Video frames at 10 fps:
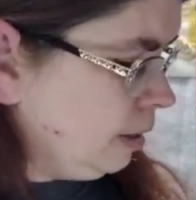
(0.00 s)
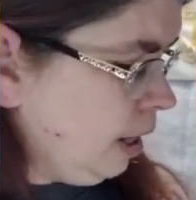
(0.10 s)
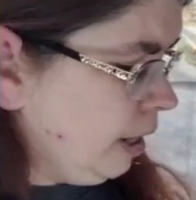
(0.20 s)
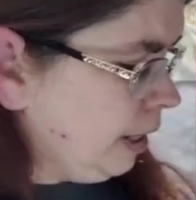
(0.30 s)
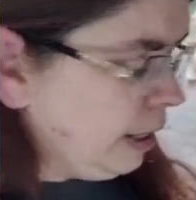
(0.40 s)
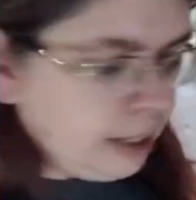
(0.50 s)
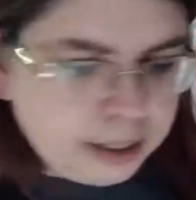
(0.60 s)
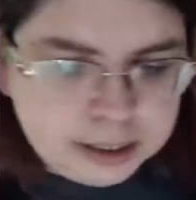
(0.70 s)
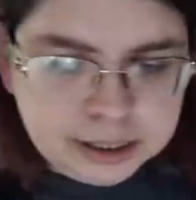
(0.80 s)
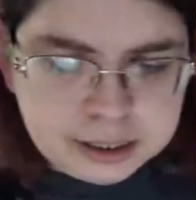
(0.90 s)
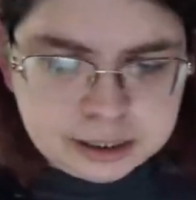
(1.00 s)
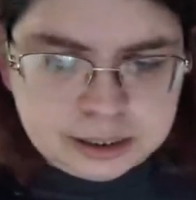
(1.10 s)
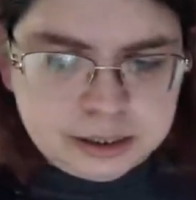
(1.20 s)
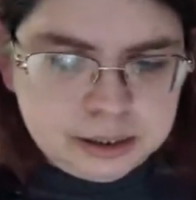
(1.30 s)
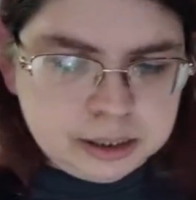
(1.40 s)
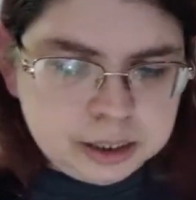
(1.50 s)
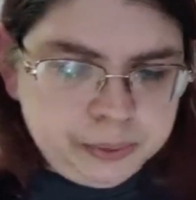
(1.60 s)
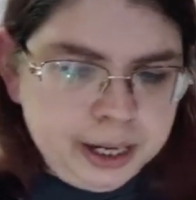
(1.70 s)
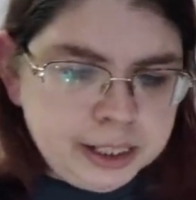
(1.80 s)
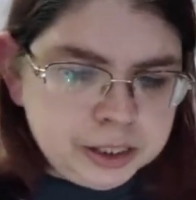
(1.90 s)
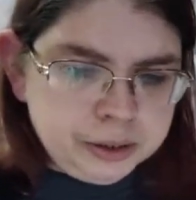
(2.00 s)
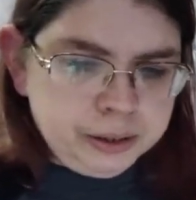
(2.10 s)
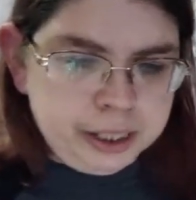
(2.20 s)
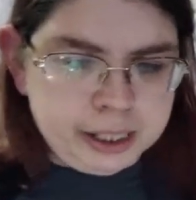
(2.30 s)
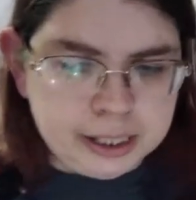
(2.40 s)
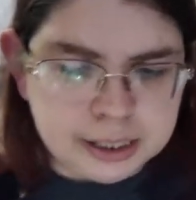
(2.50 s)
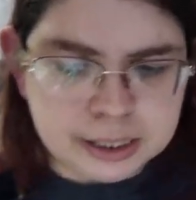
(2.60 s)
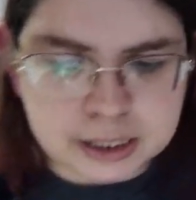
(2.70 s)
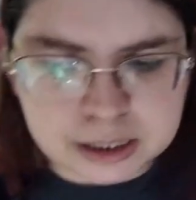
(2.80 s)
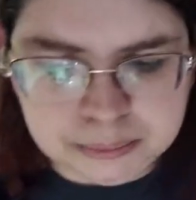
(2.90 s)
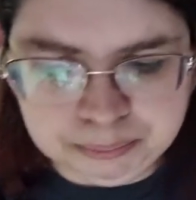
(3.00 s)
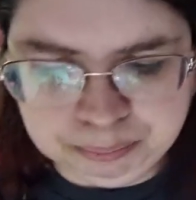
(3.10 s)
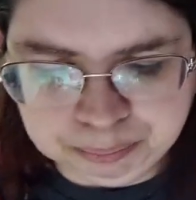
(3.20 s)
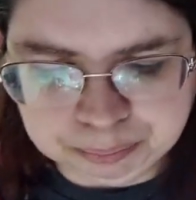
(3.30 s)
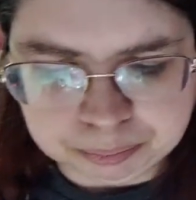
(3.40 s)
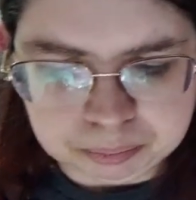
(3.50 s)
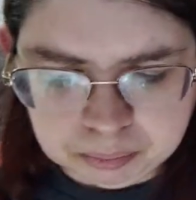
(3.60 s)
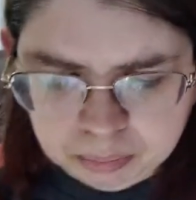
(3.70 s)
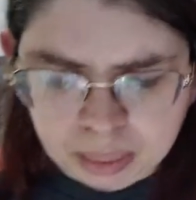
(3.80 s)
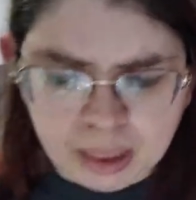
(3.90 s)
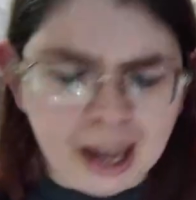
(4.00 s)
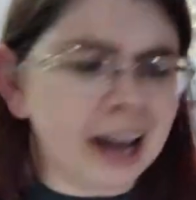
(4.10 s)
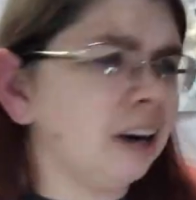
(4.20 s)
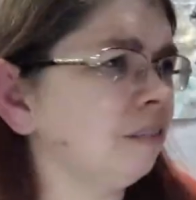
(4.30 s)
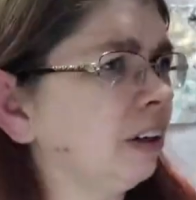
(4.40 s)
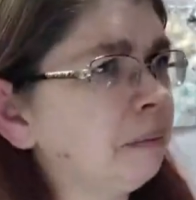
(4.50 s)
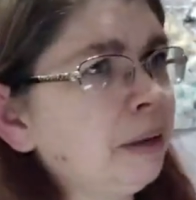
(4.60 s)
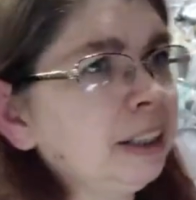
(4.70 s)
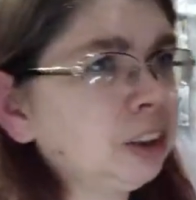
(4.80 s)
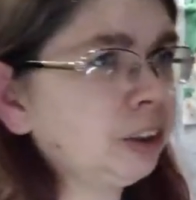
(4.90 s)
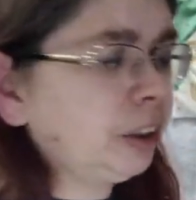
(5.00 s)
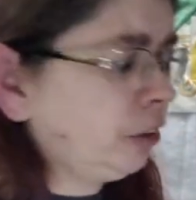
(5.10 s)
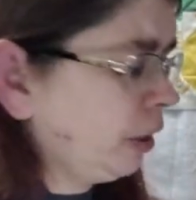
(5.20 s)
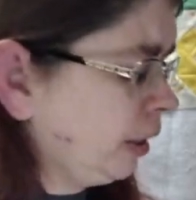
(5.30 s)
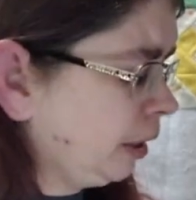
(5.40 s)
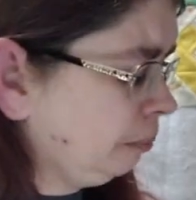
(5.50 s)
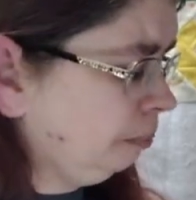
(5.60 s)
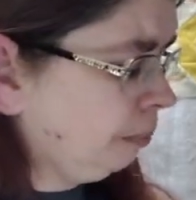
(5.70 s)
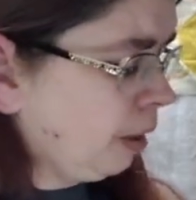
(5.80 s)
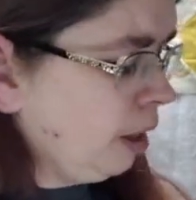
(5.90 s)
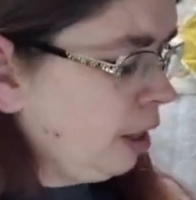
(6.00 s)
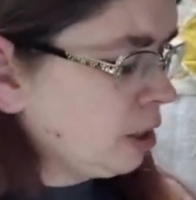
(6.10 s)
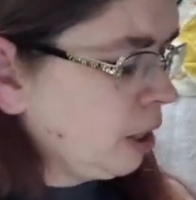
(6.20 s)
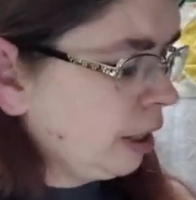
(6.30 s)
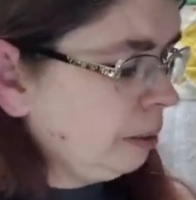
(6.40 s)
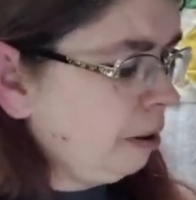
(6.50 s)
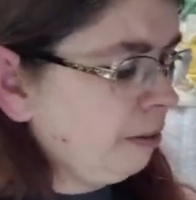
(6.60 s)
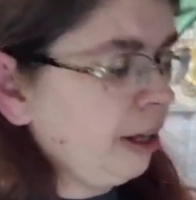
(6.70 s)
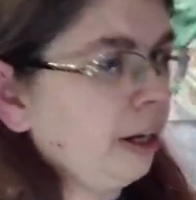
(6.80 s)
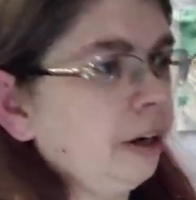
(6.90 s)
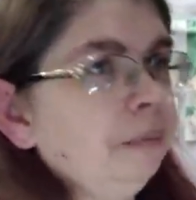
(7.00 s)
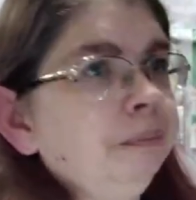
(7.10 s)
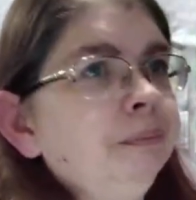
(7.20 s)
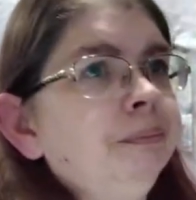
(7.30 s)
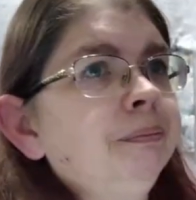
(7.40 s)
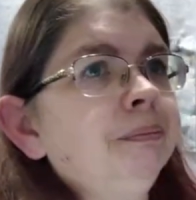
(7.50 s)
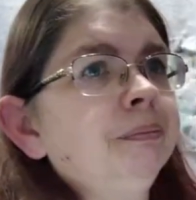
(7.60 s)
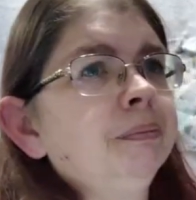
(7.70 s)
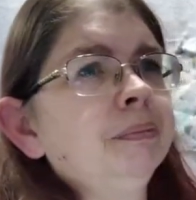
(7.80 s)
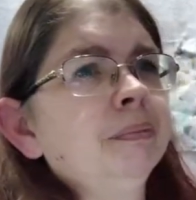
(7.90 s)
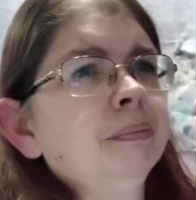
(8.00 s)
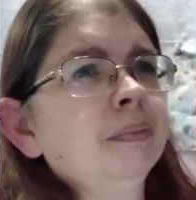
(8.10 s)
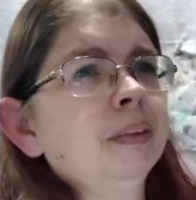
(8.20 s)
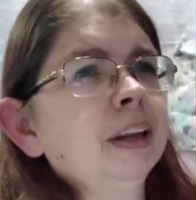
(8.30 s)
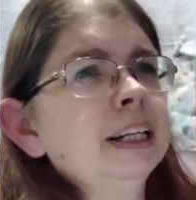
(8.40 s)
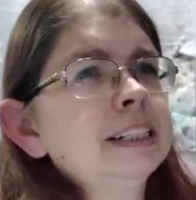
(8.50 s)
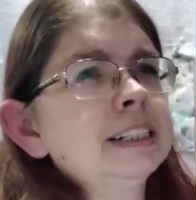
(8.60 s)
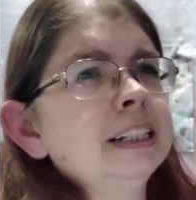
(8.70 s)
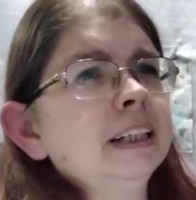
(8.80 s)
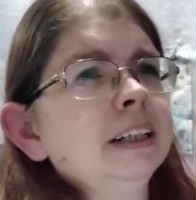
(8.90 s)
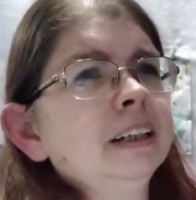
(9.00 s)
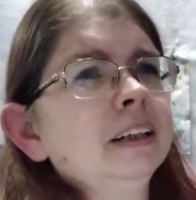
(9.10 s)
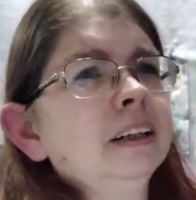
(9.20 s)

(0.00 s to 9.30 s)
dog ears. So what I do is I don't really measure it or anything. So I come over here. Let's see.